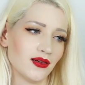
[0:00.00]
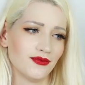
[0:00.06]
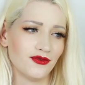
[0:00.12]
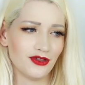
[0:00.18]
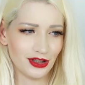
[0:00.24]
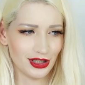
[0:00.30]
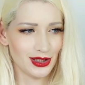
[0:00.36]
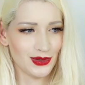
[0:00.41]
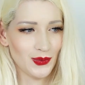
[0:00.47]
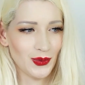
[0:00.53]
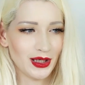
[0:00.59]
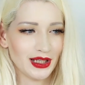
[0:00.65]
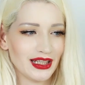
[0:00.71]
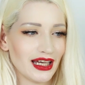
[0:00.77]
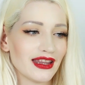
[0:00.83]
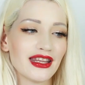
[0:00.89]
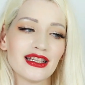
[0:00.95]
First
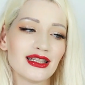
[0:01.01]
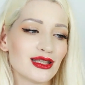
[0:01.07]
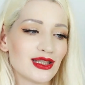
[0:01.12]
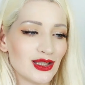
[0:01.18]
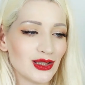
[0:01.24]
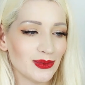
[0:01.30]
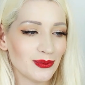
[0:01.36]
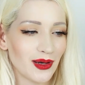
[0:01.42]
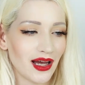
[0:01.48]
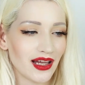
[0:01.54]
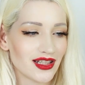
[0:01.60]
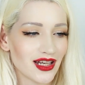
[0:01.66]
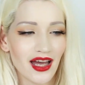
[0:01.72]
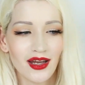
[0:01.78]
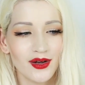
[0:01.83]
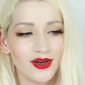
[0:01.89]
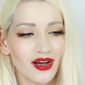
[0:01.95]
one, nothing's too much.
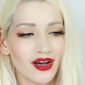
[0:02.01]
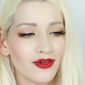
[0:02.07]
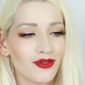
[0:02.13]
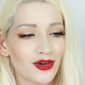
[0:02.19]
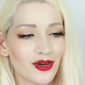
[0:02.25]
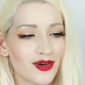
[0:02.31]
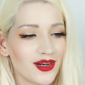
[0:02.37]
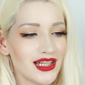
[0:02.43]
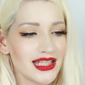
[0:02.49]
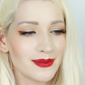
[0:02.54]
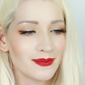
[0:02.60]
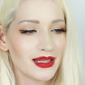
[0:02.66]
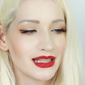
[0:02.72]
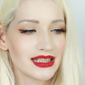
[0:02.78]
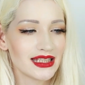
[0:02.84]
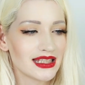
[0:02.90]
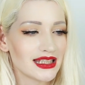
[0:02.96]
I don't know, for
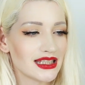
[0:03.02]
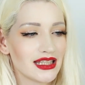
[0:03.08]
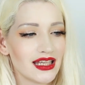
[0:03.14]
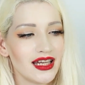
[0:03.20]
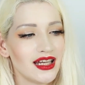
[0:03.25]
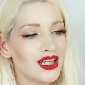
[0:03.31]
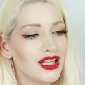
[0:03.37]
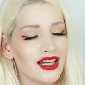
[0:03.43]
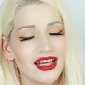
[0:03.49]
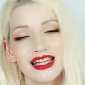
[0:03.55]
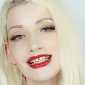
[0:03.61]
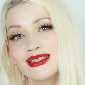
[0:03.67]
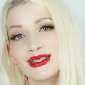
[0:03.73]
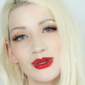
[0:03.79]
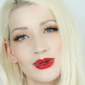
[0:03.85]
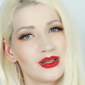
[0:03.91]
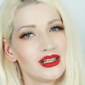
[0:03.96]
Christmas,
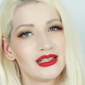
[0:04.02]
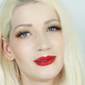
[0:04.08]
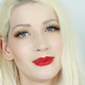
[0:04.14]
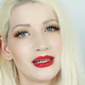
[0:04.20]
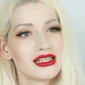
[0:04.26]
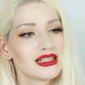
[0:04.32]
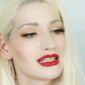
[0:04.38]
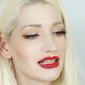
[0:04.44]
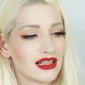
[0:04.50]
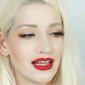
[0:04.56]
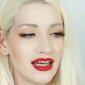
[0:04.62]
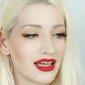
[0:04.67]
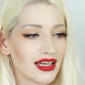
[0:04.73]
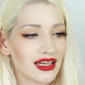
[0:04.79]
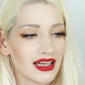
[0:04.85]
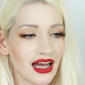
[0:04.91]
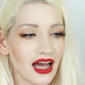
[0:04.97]
it's Christmas,
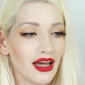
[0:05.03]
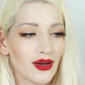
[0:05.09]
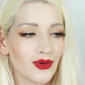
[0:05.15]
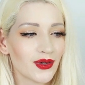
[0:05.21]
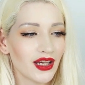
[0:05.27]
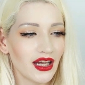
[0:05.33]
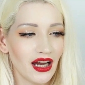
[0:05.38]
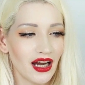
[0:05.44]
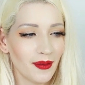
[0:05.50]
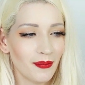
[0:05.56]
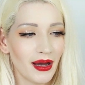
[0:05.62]
like, I don't care.